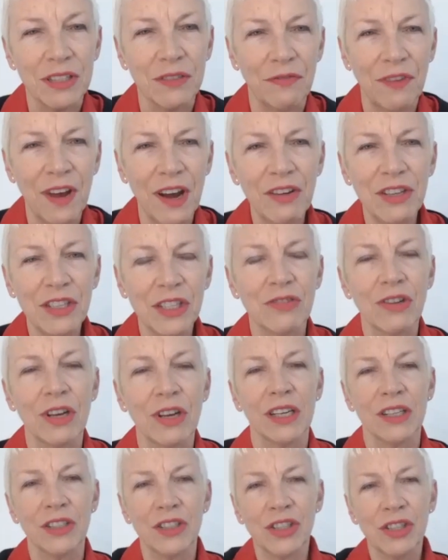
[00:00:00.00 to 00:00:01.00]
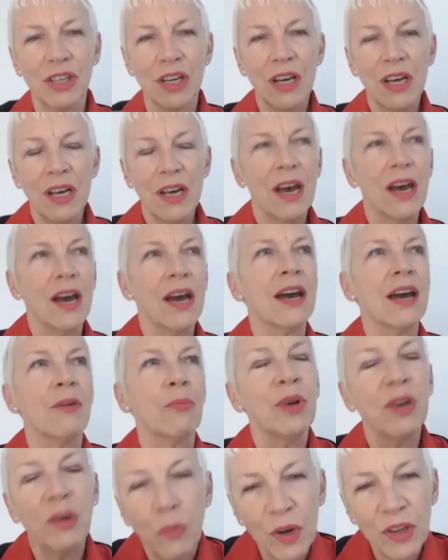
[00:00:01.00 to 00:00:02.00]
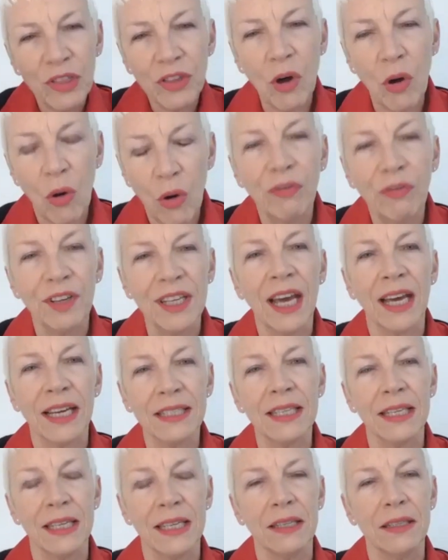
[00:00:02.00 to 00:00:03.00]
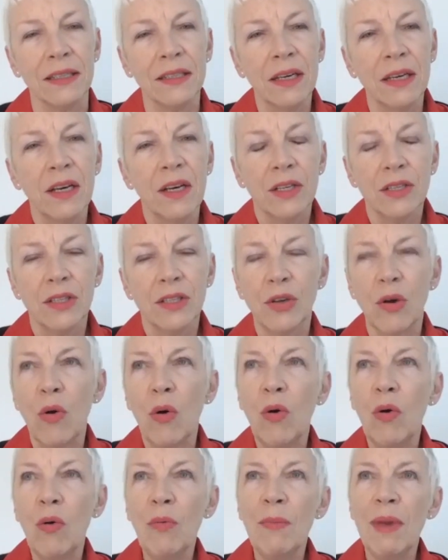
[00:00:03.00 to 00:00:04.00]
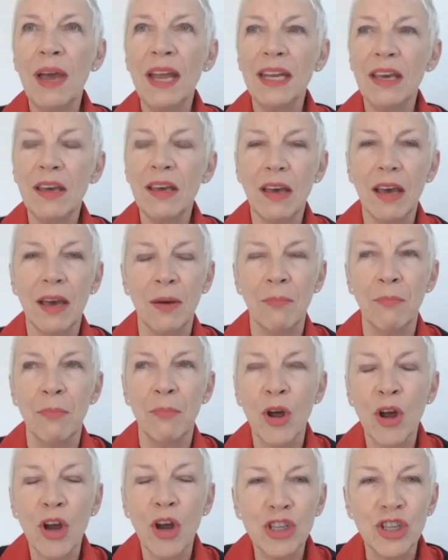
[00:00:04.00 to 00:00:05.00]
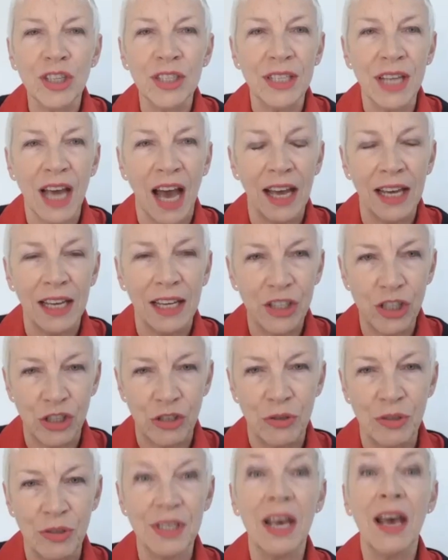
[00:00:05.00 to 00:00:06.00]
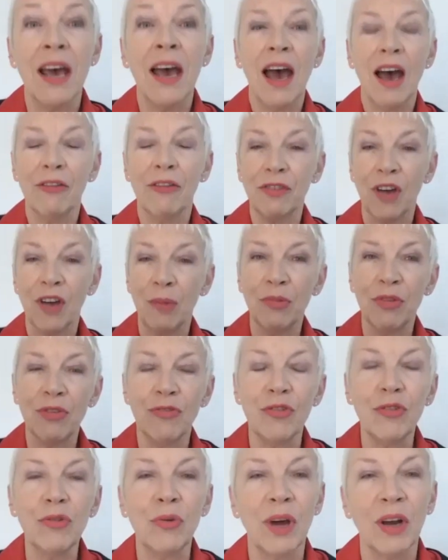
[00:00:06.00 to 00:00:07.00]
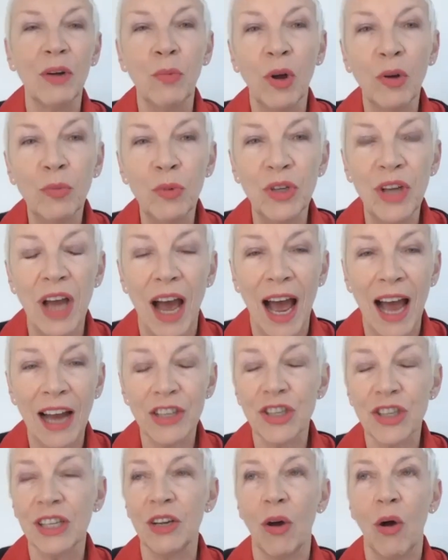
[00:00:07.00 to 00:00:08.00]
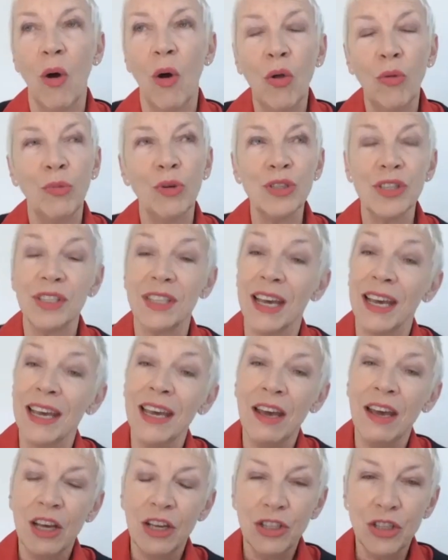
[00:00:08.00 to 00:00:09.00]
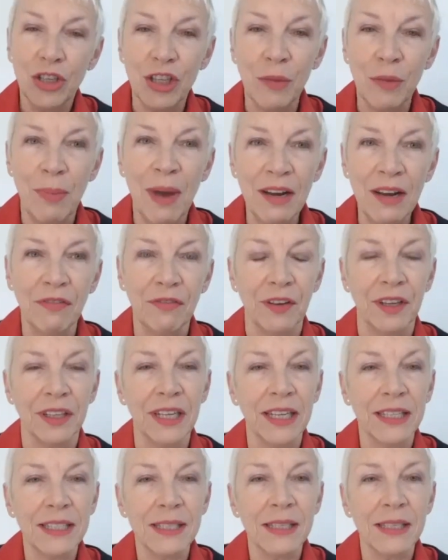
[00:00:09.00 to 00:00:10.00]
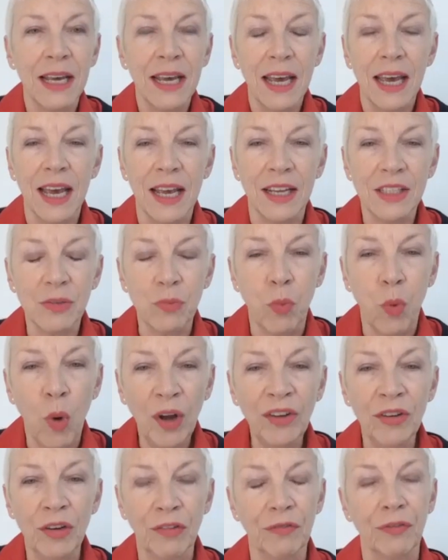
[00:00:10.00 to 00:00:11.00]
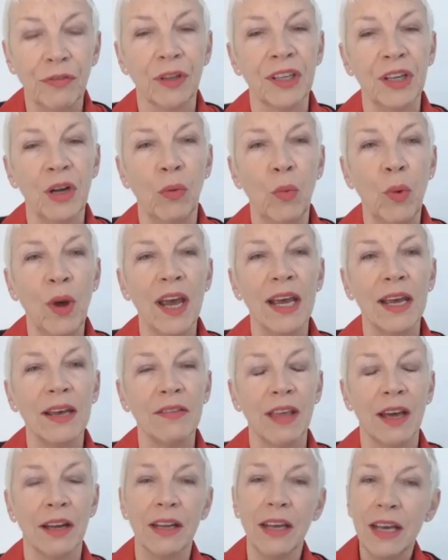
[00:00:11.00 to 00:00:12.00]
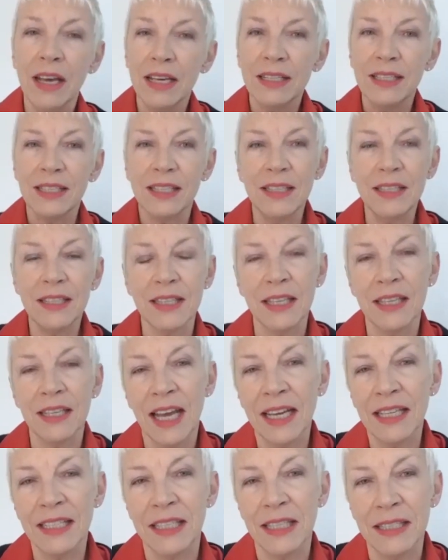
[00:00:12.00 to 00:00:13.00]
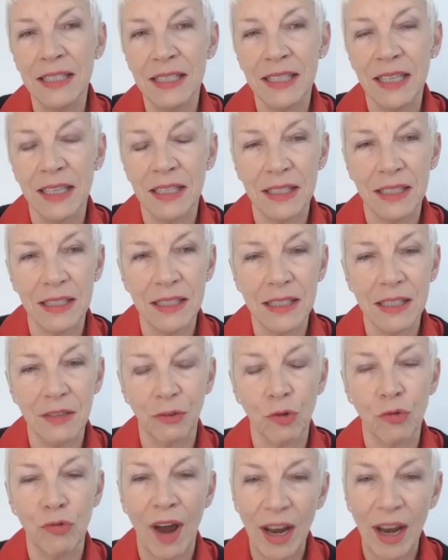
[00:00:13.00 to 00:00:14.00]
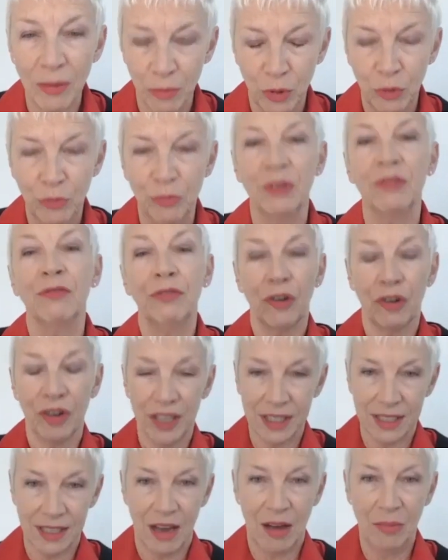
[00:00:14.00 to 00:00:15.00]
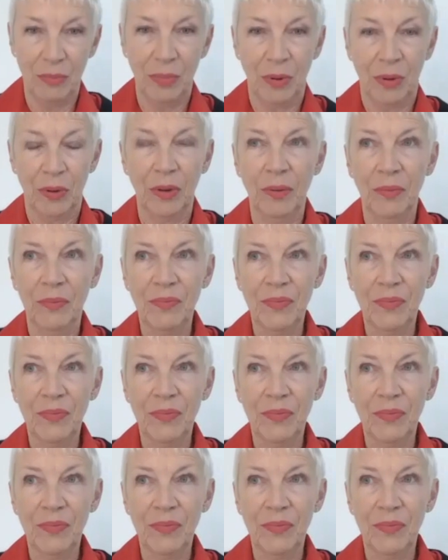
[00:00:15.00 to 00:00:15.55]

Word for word: very strange uh, with, with COVID 19. So many emergent issues have come through, and one would actually almost say to the benefit. It's it's wonderful in a way that since the 1960s civil rights movement, for example,